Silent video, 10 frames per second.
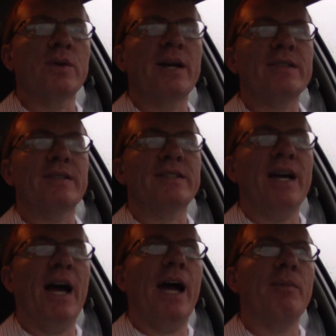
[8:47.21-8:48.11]
So as the
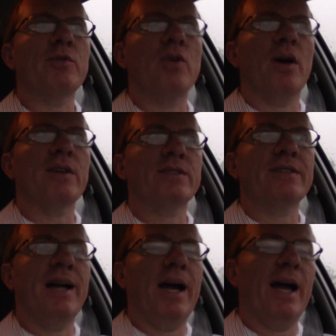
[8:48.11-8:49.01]
time draws
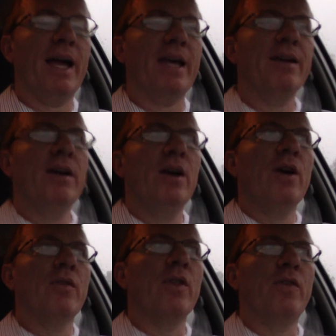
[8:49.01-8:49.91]
nigh
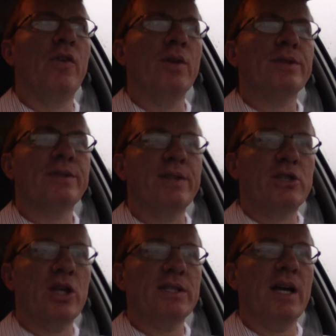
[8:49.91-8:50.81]
for the fullness of the
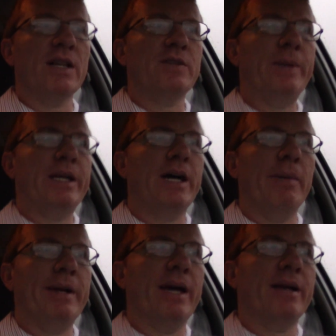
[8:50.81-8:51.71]
Gentiles to be
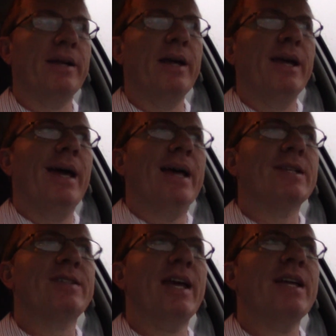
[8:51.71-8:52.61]
come in,
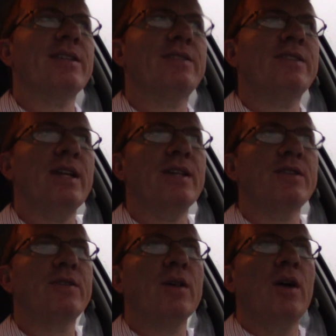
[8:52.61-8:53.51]
as Satan
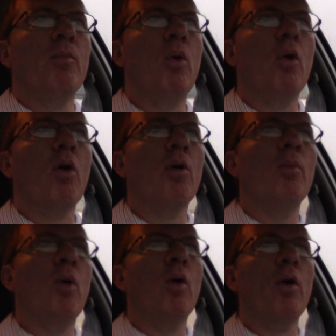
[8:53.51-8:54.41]
sees more
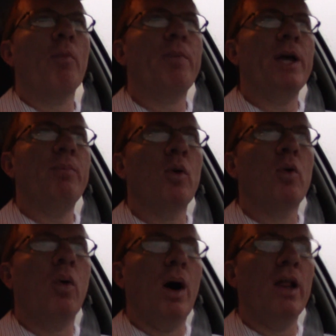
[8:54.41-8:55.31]
and more people
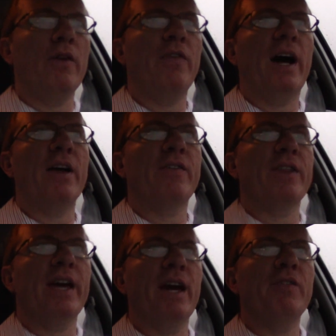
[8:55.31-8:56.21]
qualified
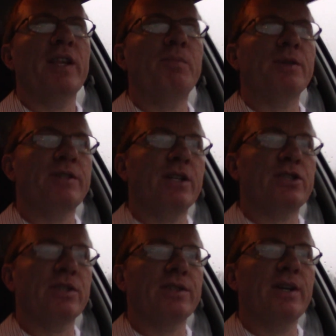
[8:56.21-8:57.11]
for the heavenly
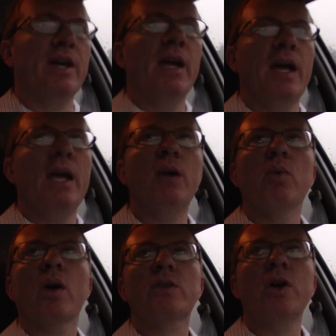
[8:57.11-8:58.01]
positions, he
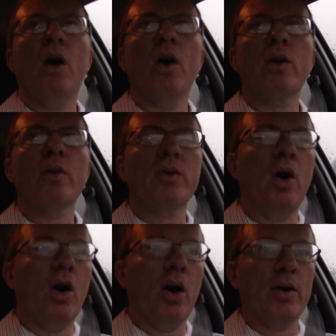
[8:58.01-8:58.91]
works harder and
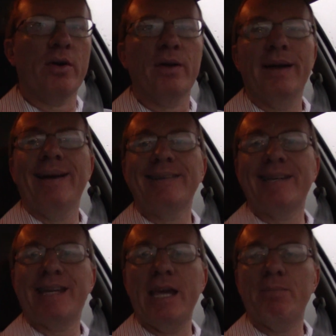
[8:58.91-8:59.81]
harder
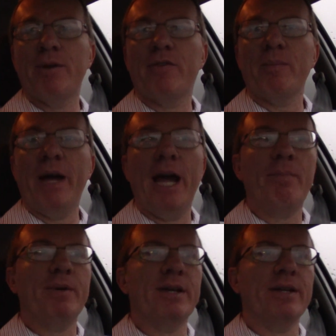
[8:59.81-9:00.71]
to keep it from
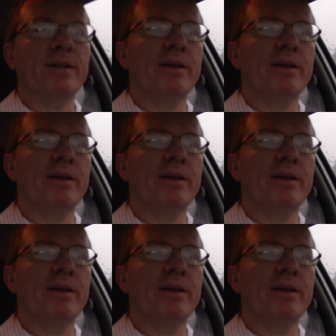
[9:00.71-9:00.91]
happening.